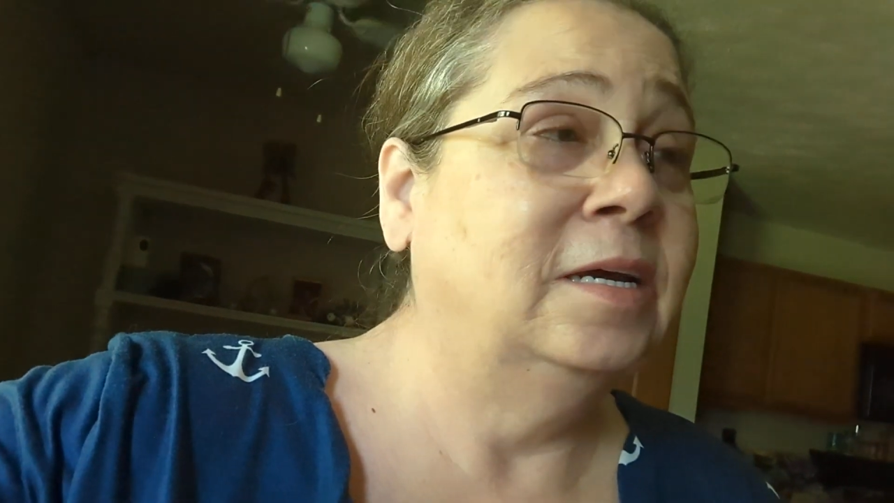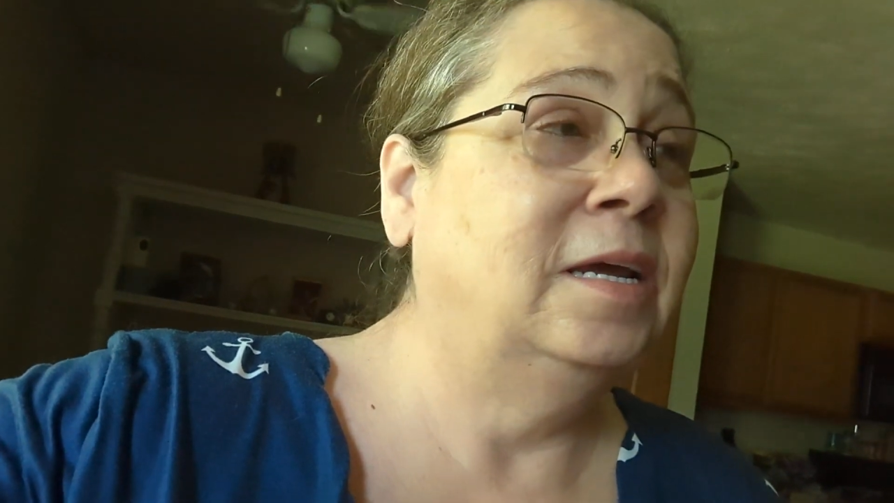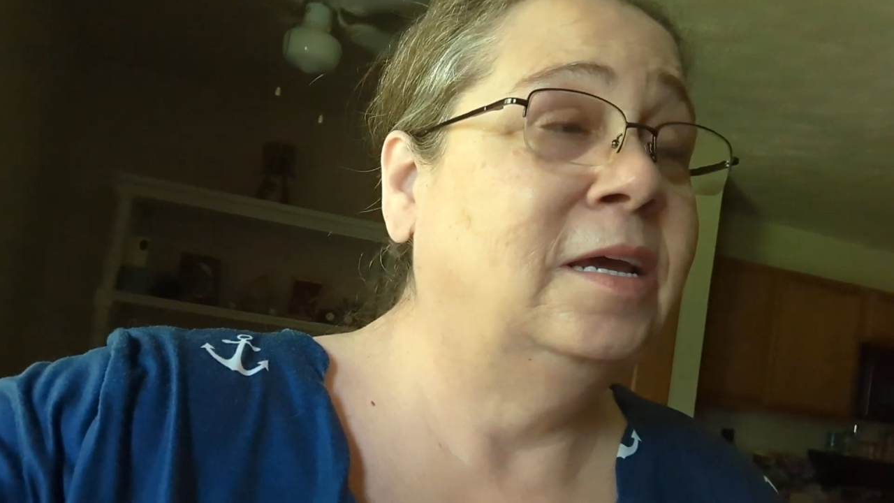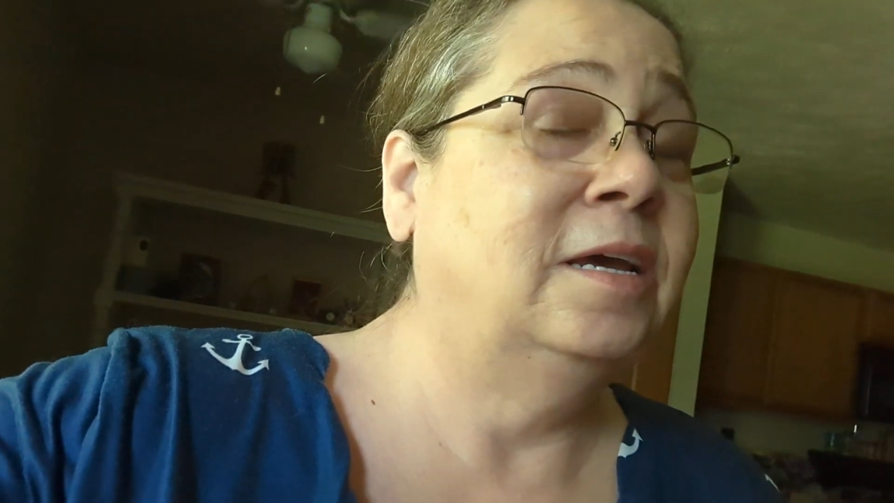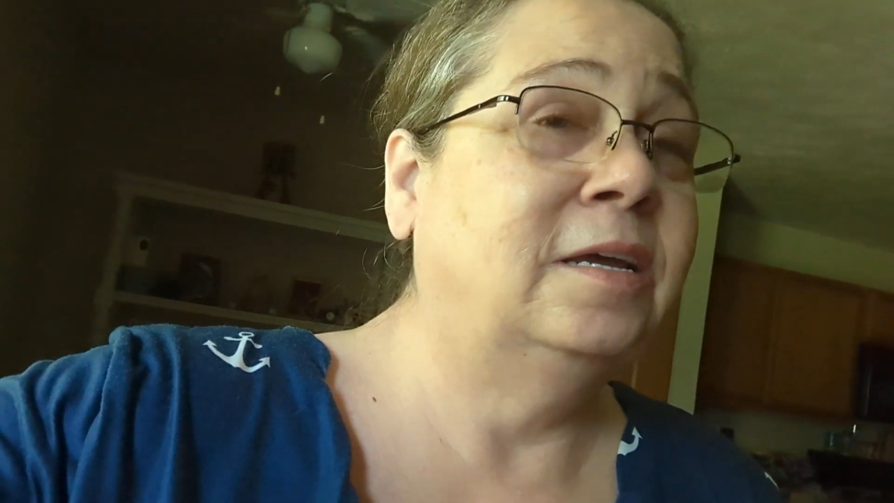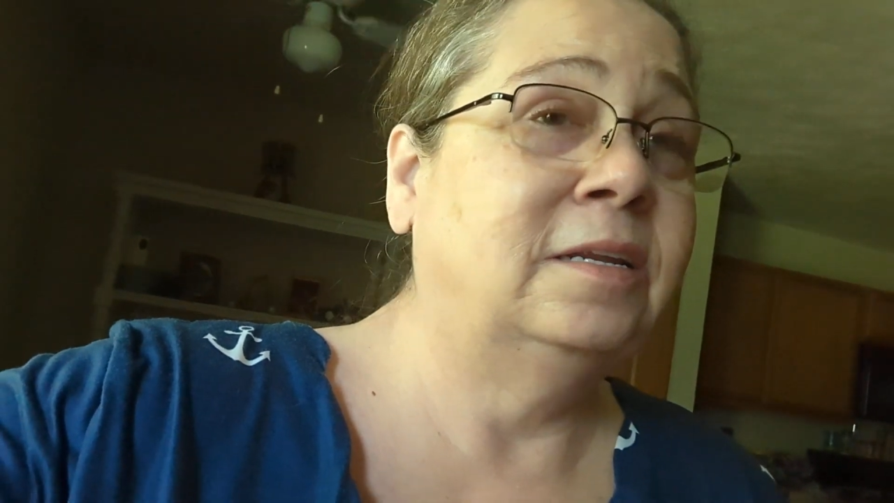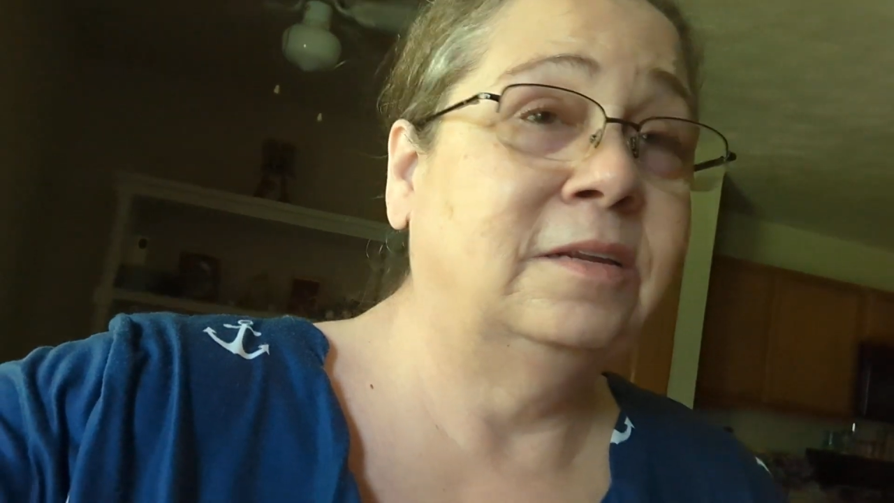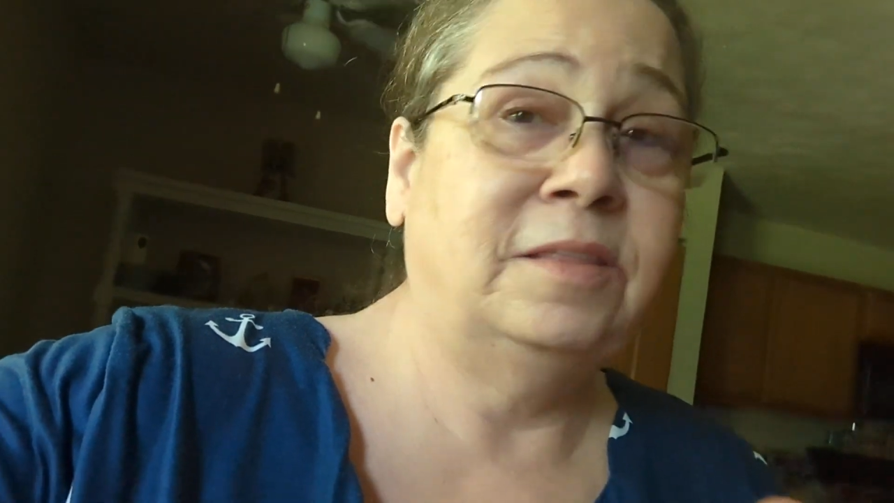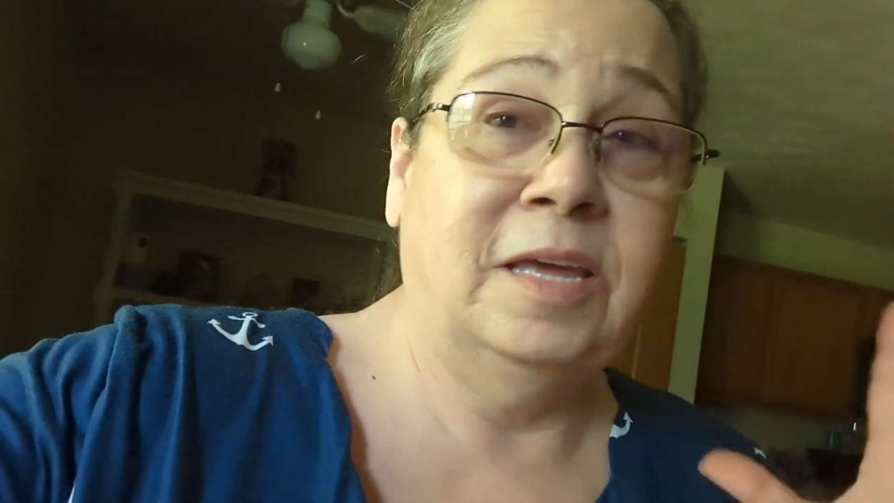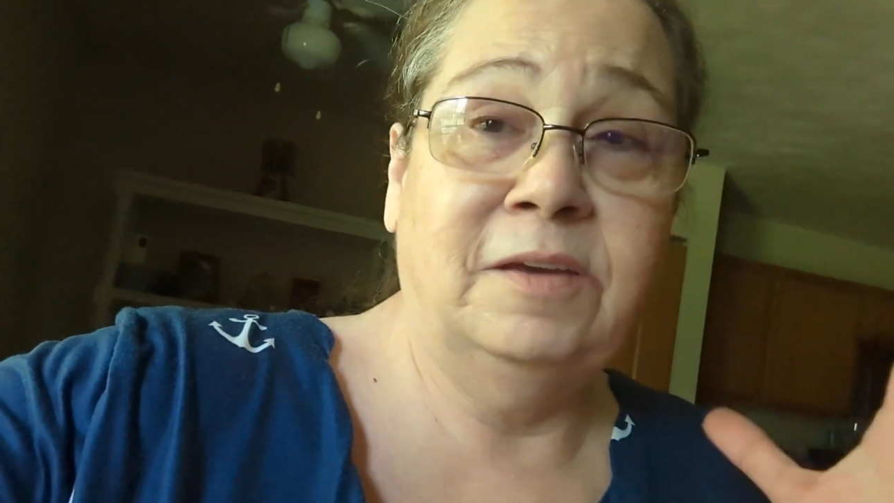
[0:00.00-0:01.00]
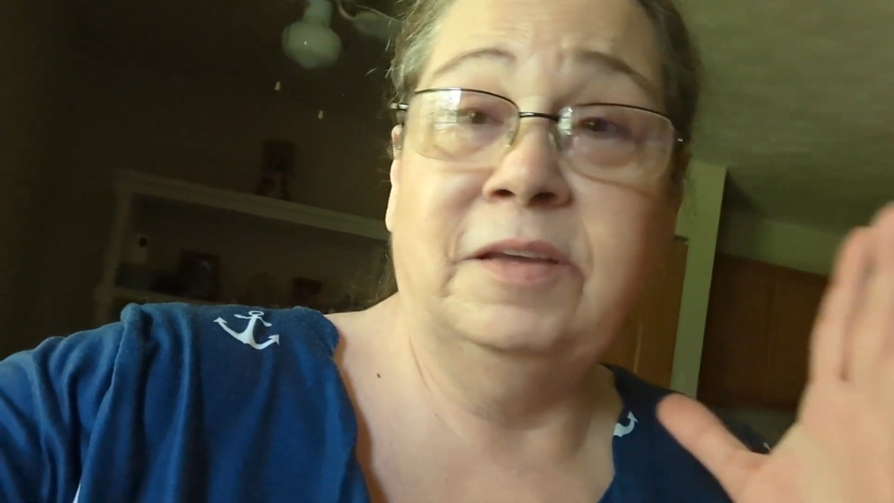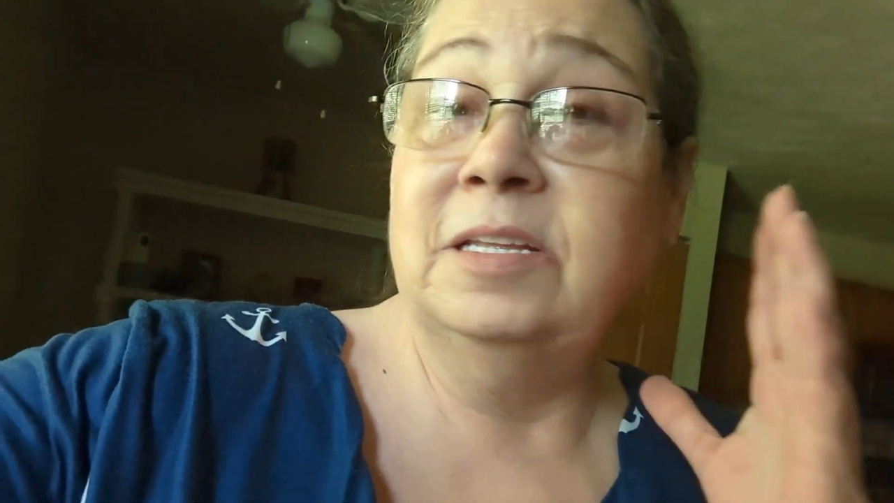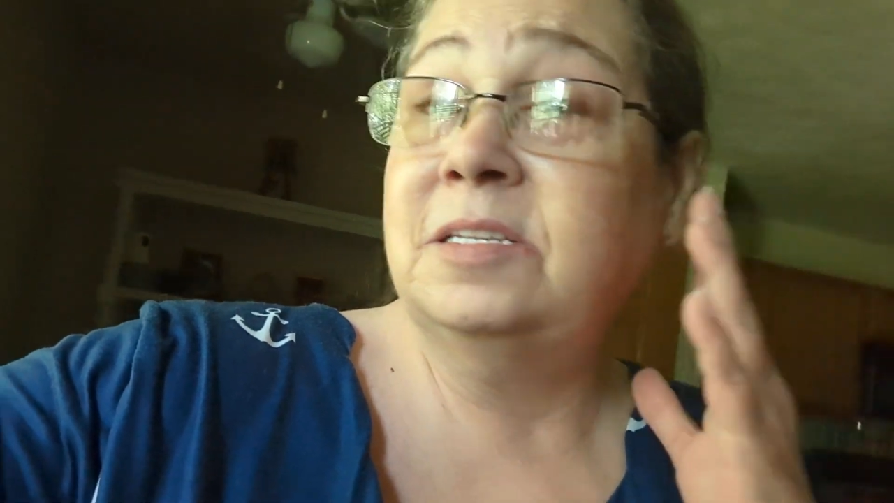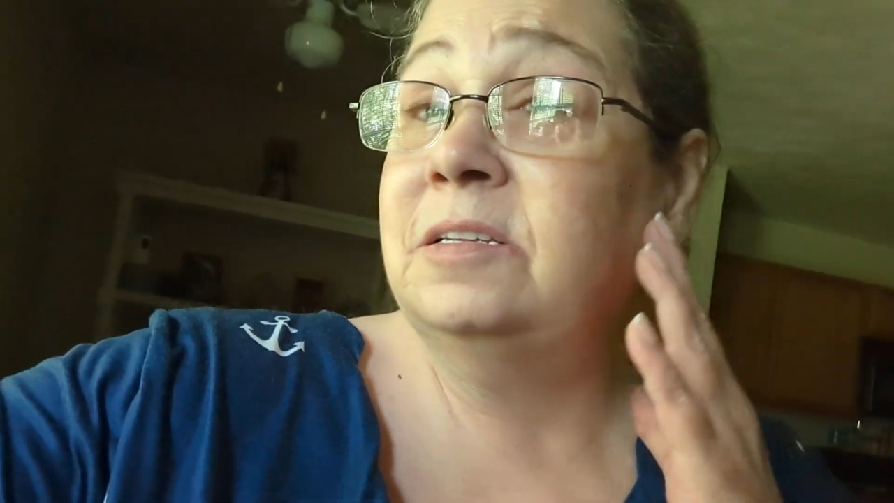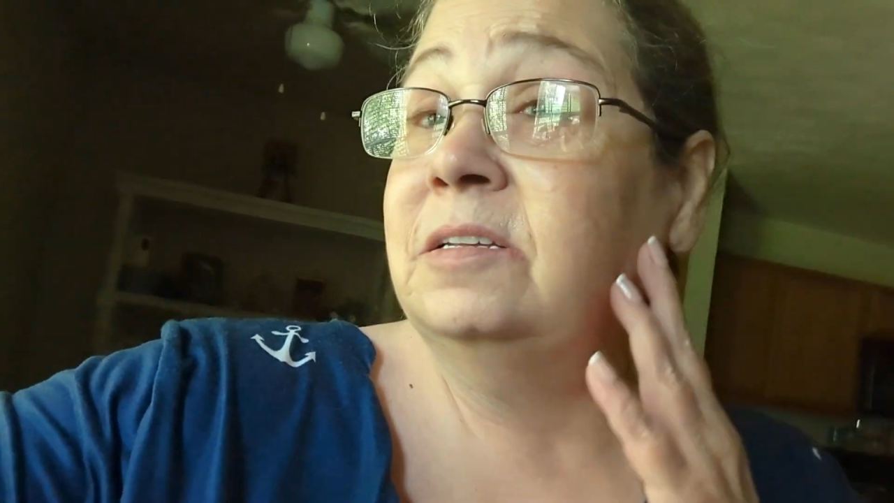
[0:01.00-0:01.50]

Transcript: And it's,